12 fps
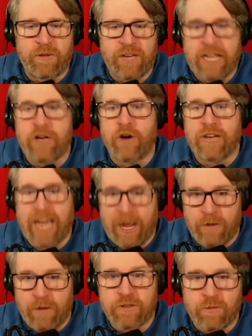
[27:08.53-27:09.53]
Your
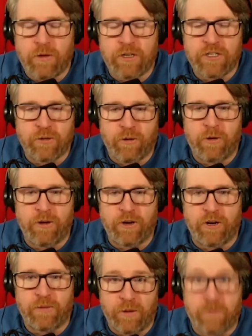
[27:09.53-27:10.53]
council wants to grow your
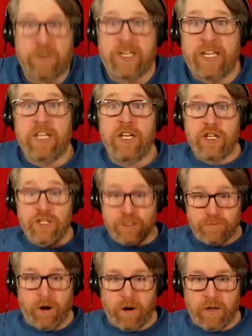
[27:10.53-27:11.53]
community
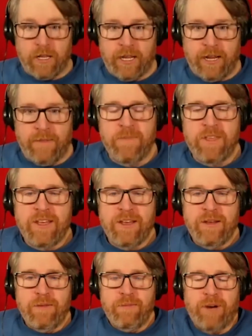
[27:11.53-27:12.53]
smartly.
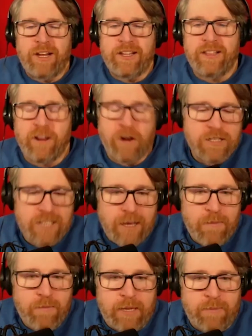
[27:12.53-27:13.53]
But there are
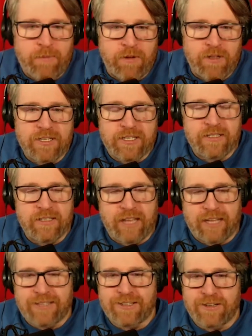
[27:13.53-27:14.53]
some people, and
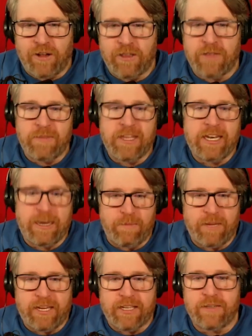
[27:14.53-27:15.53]
let's call them the
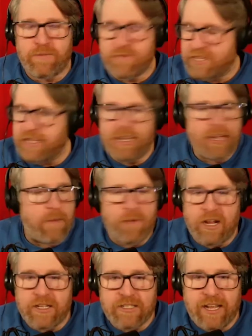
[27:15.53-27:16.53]
NIMBYisms, and I'm
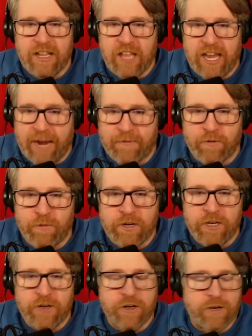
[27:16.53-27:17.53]
not saying that everyone
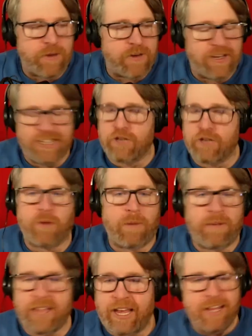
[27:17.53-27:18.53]
in your community is. There's
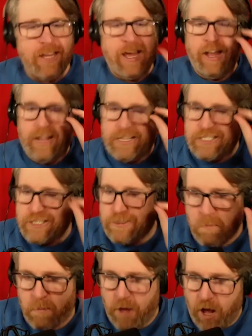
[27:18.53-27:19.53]
probably like a
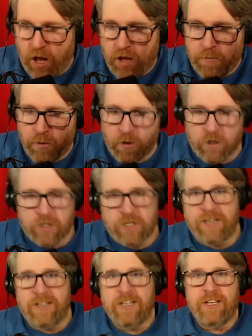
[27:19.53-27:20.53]
small
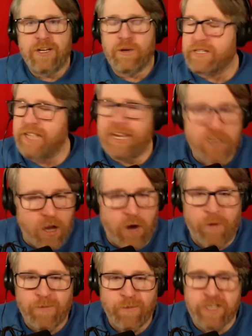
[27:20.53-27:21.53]
portion who are saying,
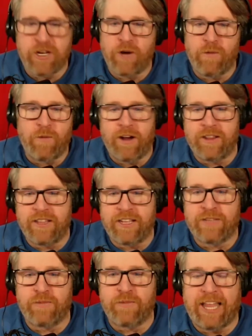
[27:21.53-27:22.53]
no, we don't want
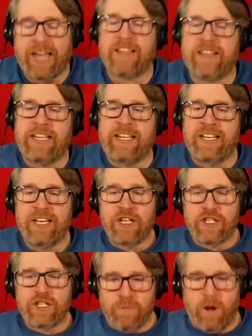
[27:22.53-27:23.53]
this. We like the
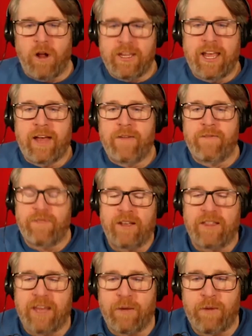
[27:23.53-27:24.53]
small town
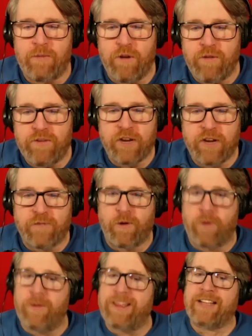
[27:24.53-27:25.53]
feel that we moved here
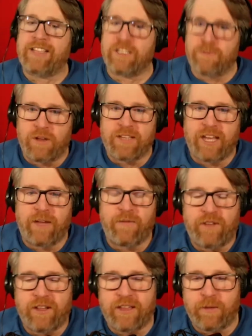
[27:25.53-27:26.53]
for. We like the small town
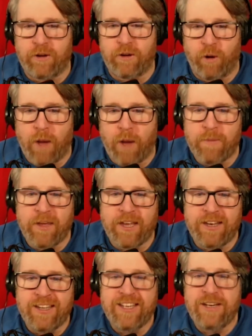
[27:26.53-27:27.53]
feel that we grew up
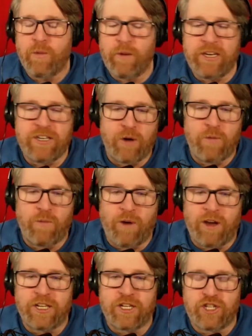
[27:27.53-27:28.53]
in. We don't
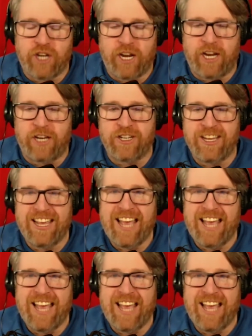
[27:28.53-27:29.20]
want it to change.